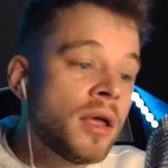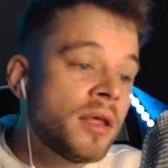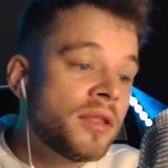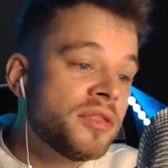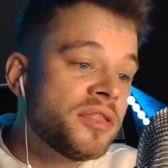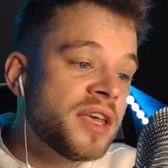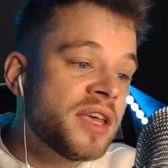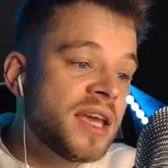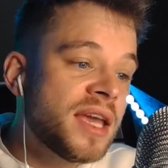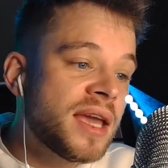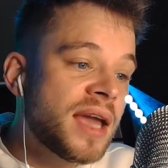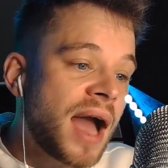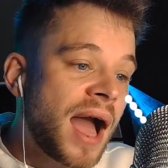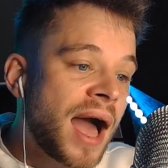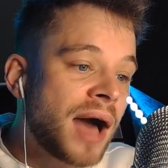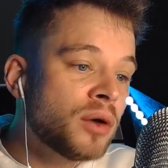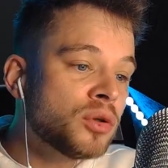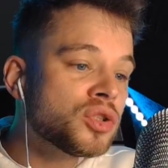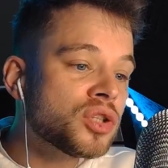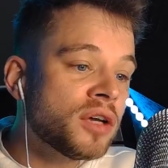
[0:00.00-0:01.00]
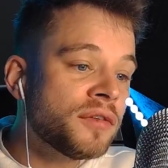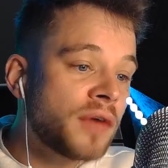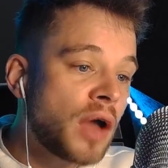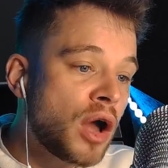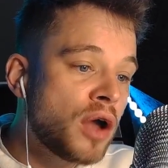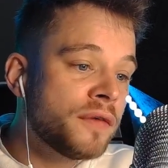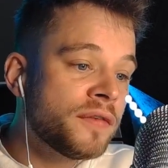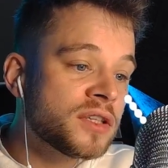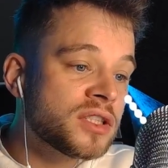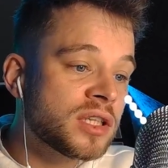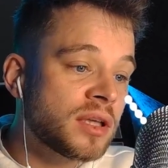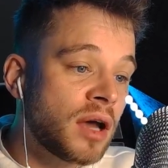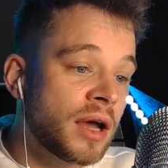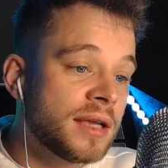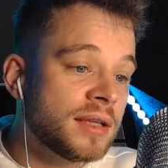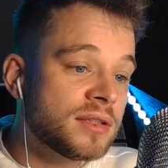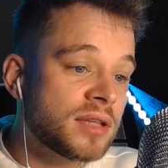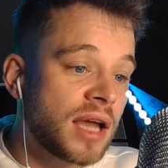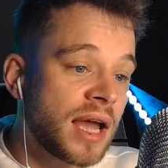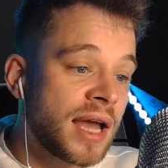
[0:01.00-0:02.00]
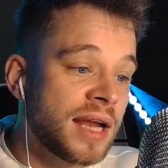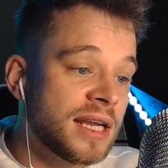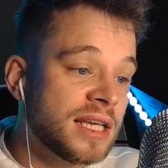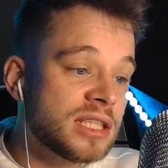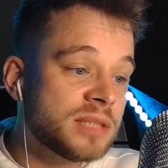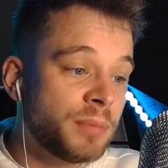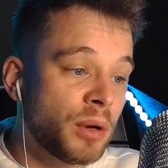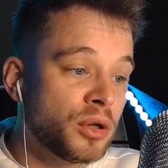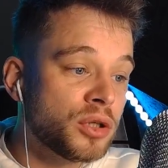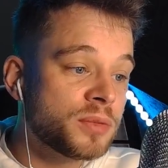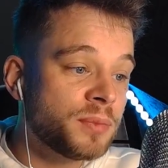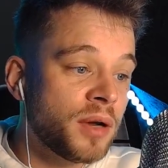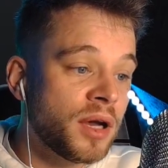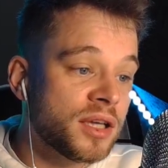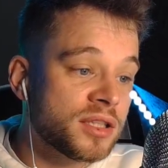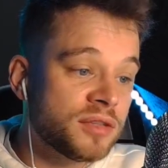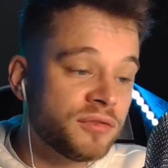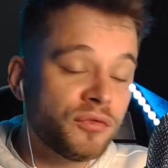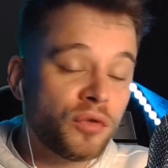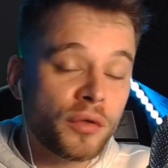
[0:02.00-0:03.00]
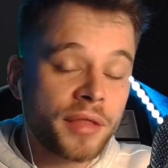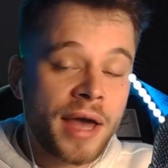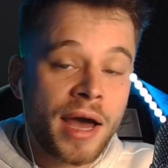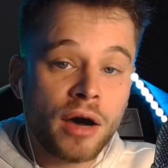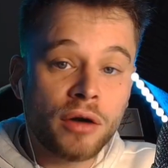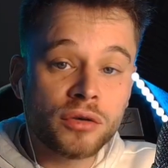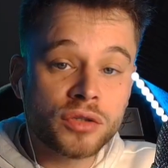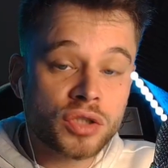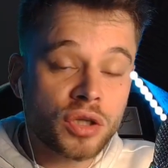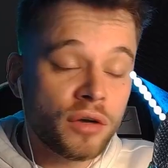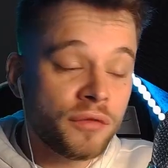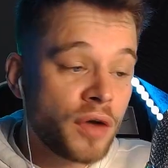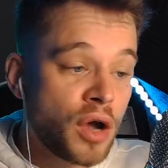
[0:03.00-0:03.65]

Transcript: the House of Oversight and a spokesperson for the House of